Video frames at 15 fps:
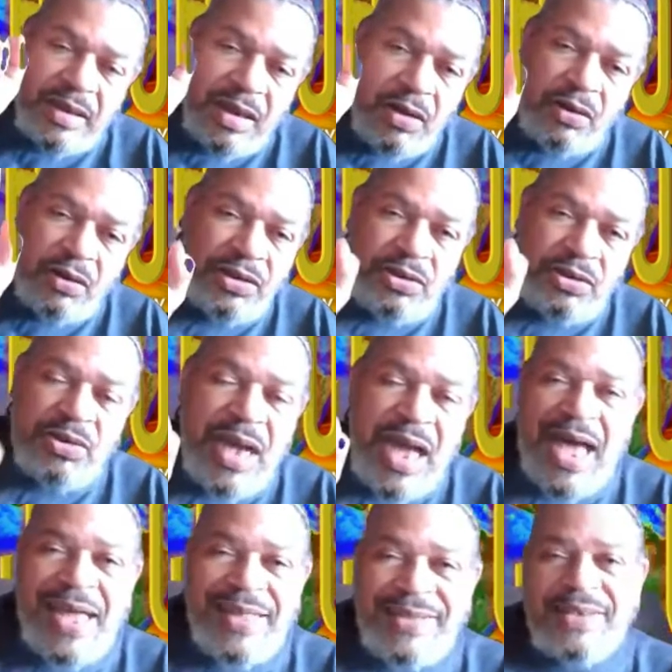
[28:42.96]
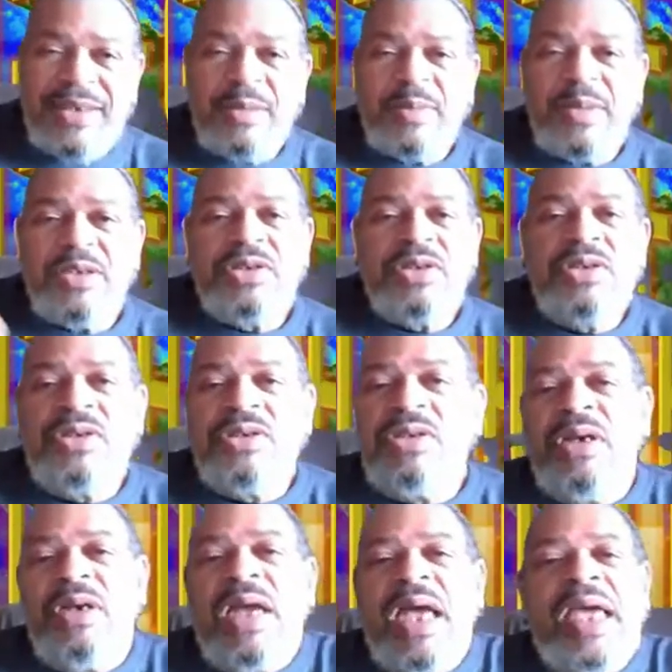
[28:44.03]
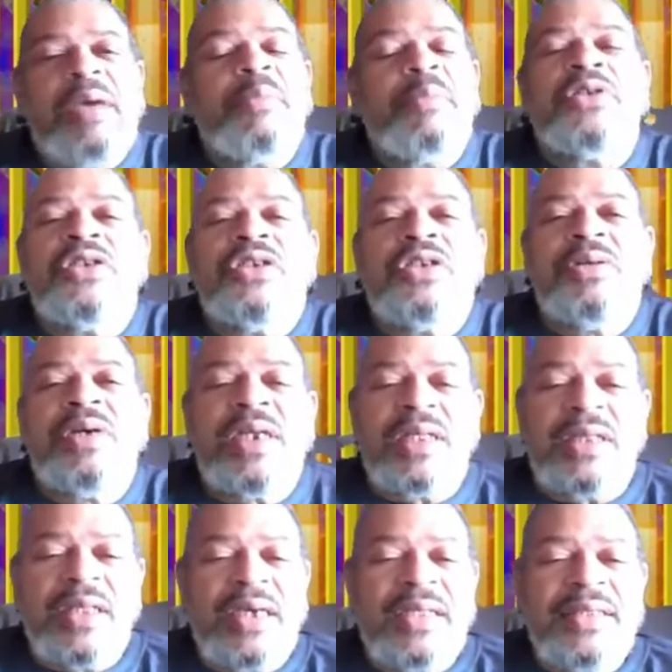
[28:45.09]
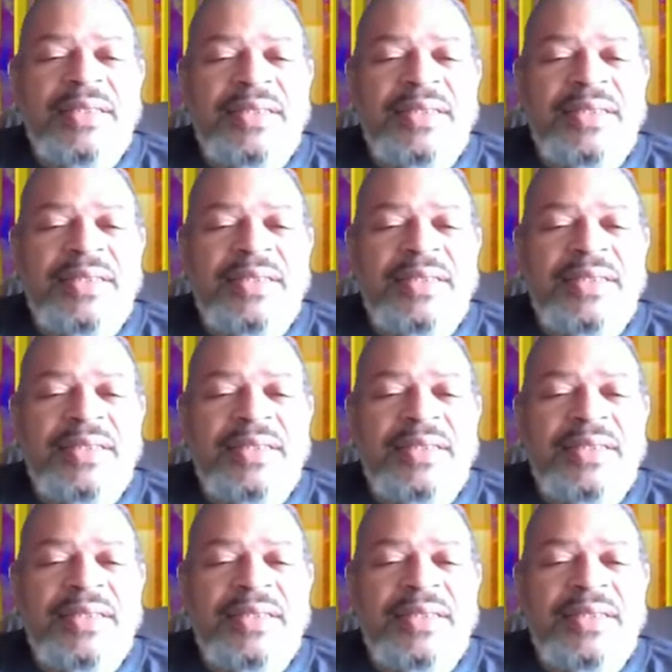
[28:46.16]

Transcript: It's only through God's help that you're able to do anything.